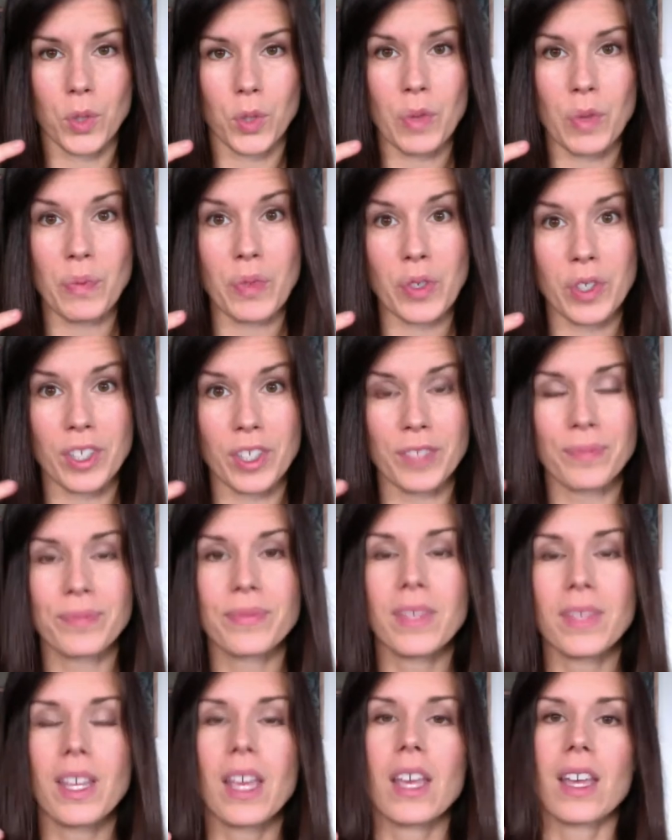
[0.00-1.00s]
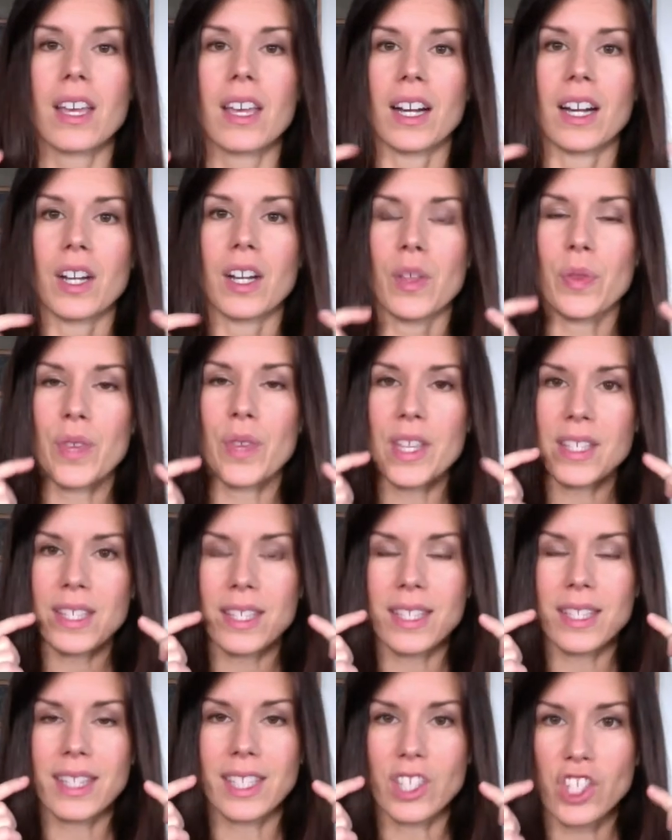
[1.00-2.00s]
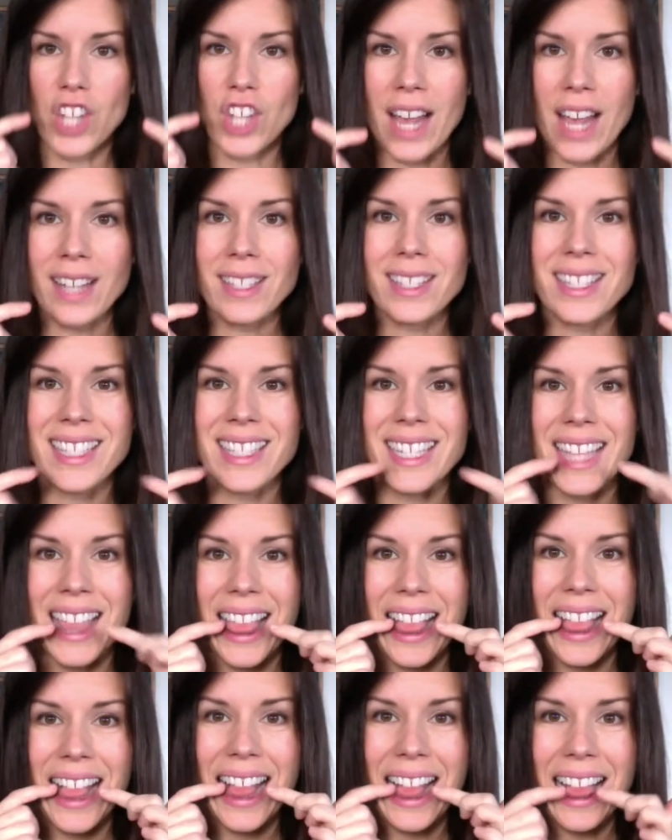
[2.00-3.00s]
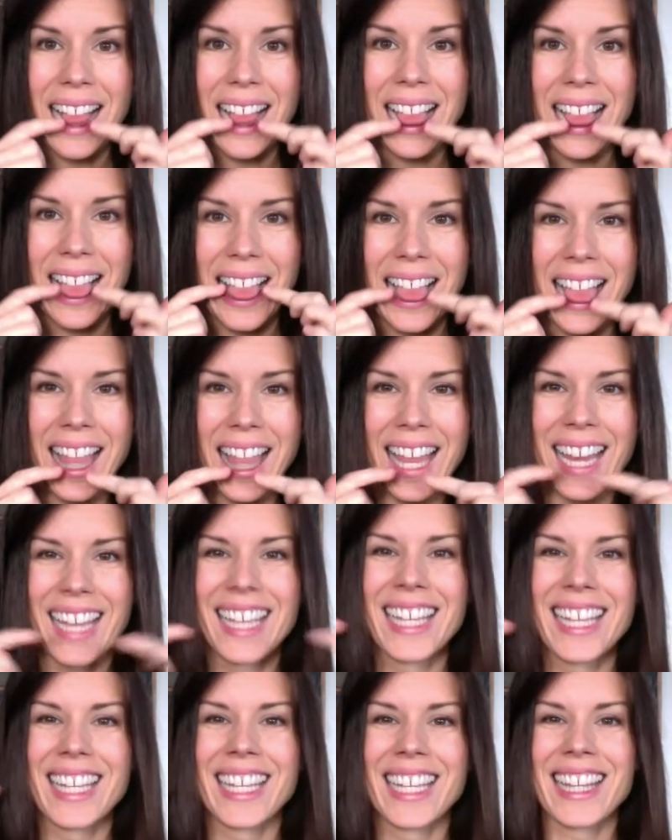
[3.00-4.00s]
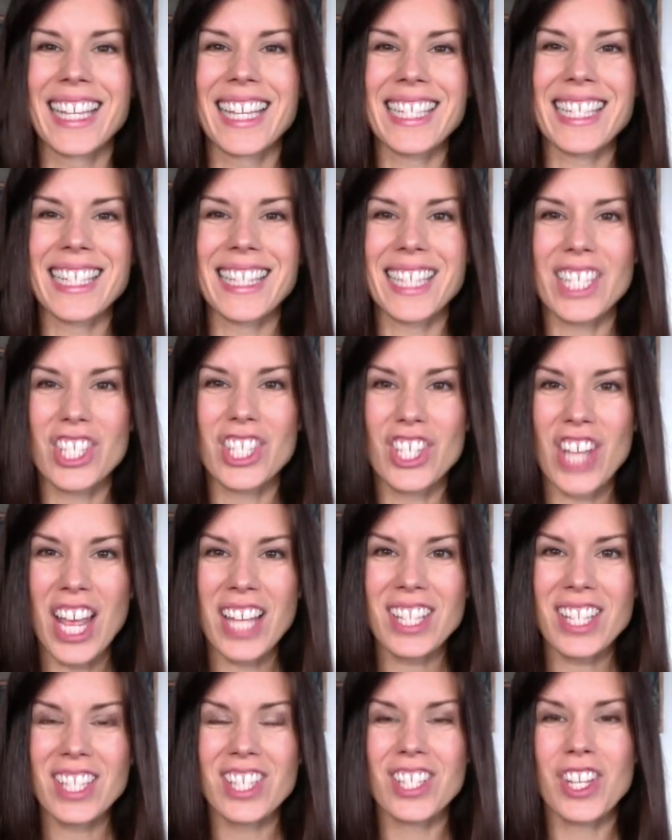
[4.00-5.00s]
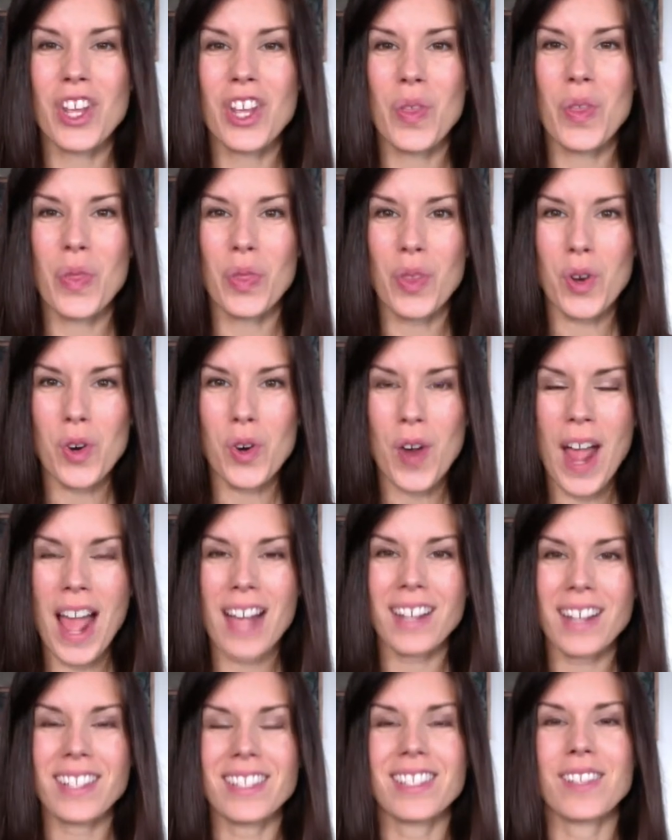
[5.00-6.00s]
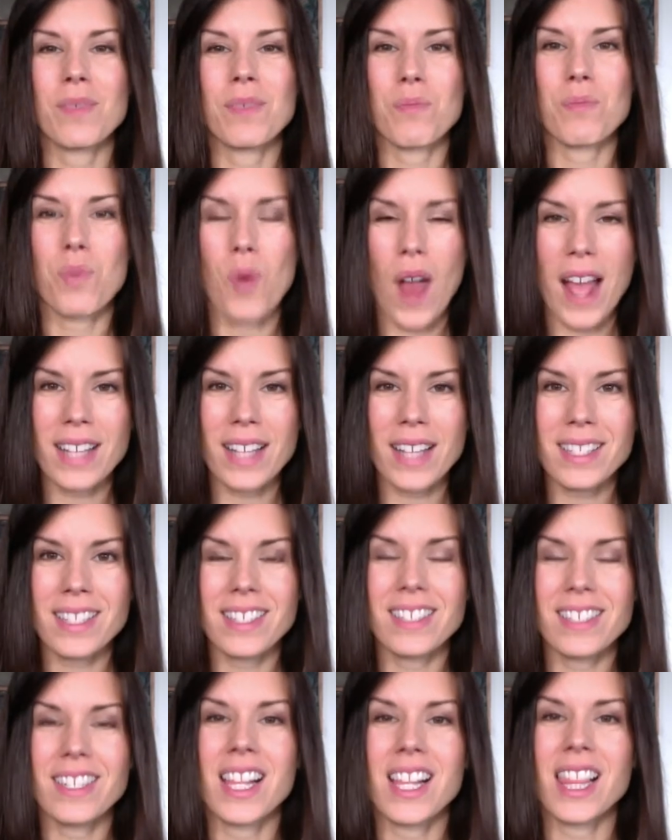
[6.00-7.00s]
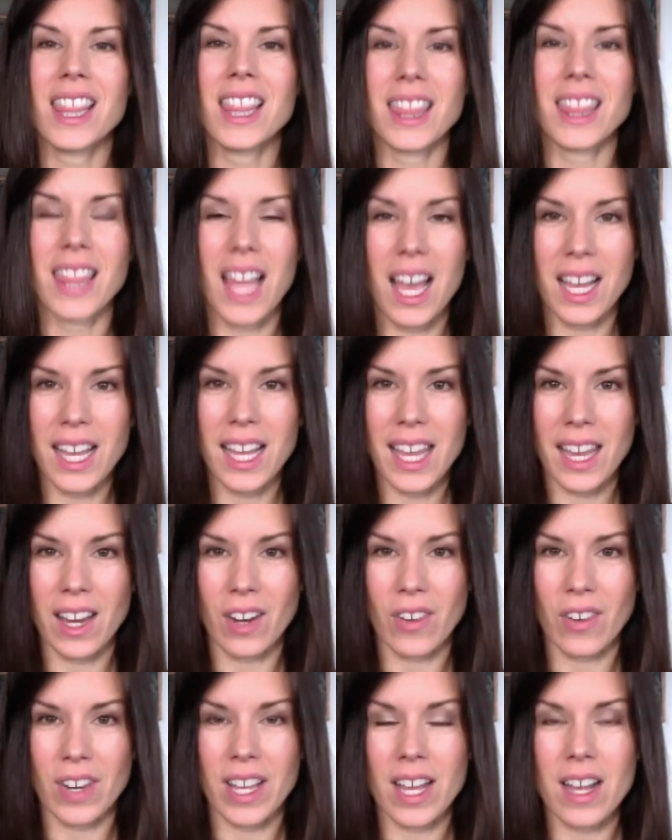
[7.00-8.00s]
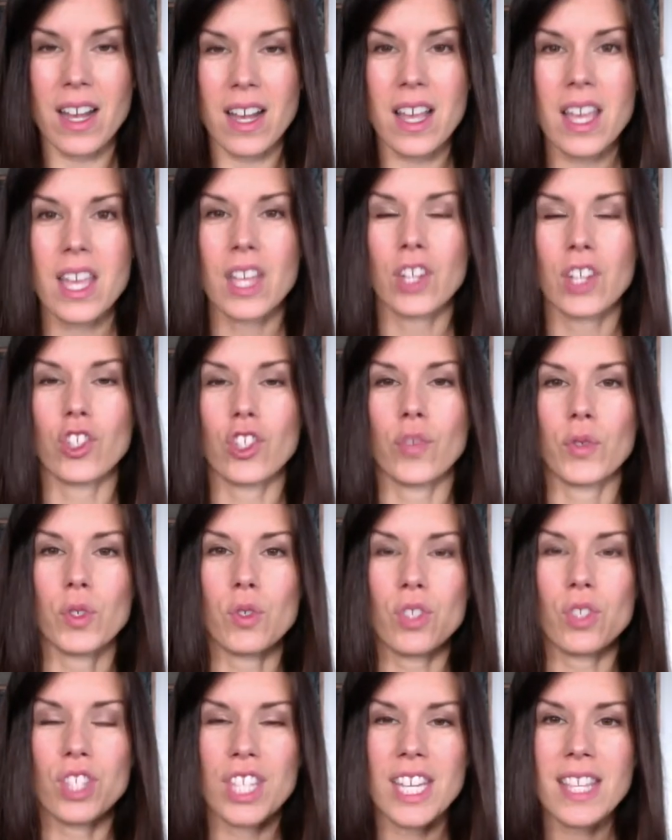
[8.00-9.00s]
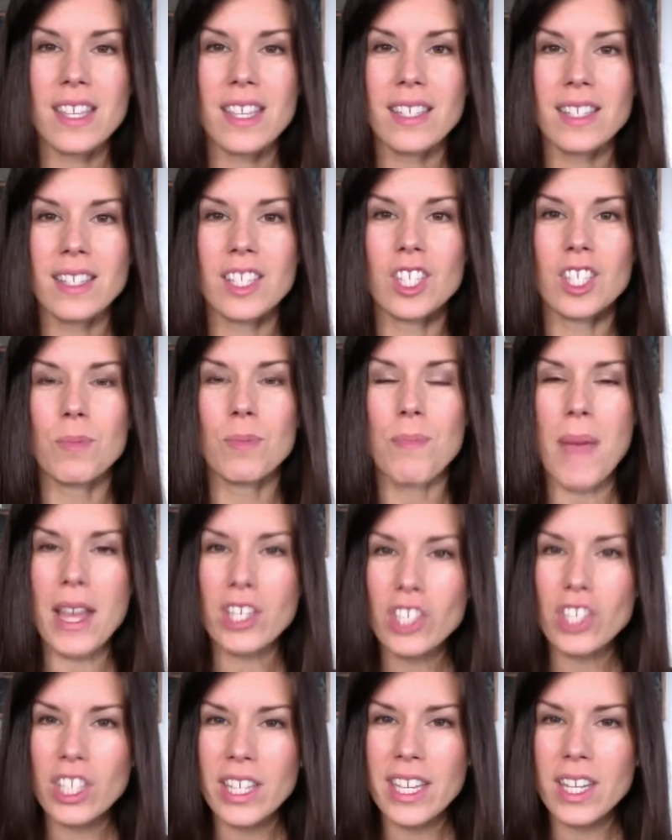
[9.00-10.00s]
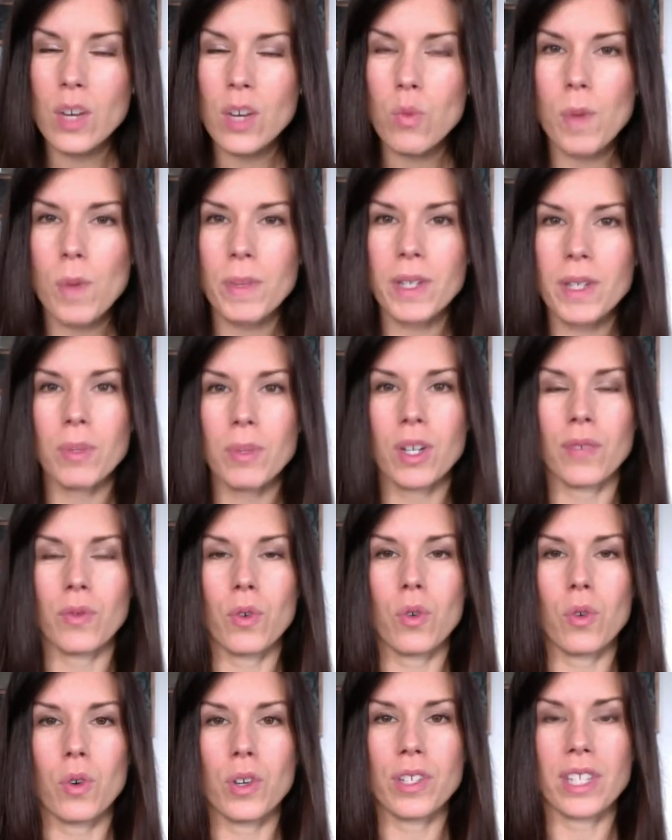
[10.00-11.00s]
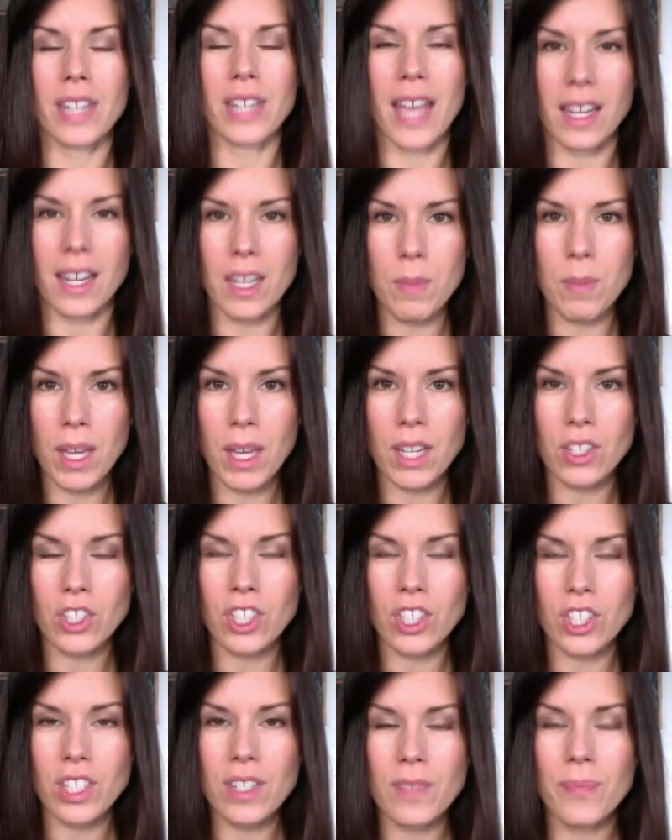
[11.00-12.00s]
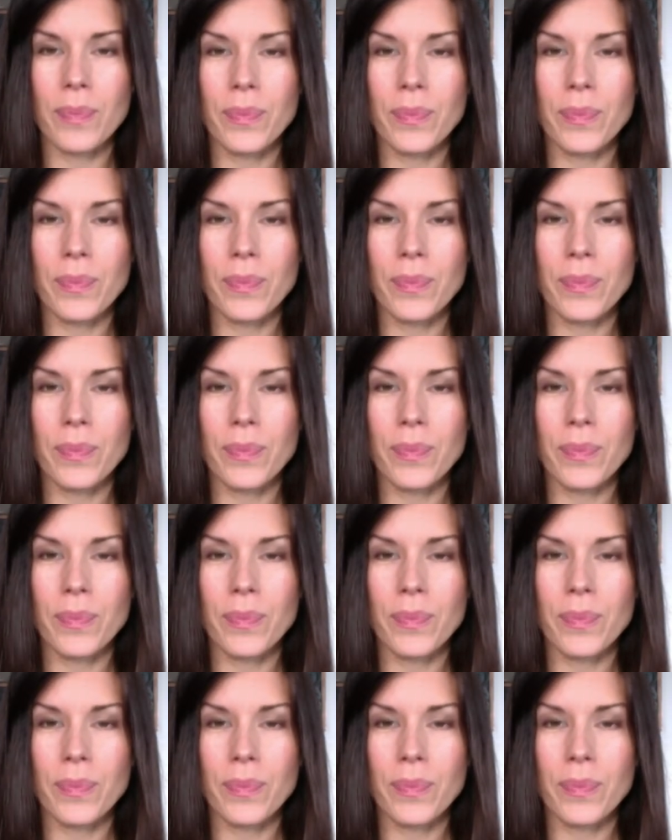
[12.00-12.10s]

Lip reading: referral. This is the chest. Yeah. This is the chest, thorax, breast, lung area. So if you see this, especially in a woman, but of course in any patient,